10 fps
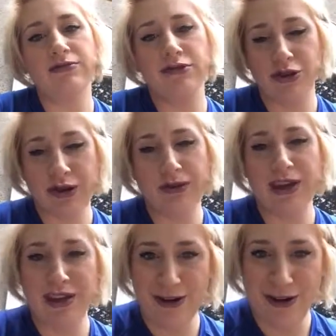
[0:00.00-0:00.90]

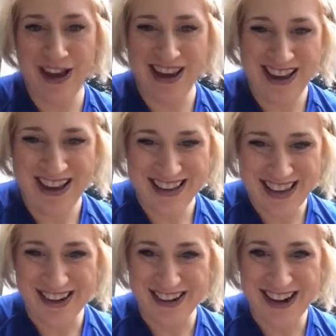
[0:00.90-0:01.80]
screaming and crying,
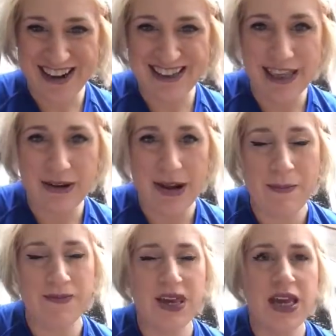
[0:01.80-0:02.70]
etc., etc.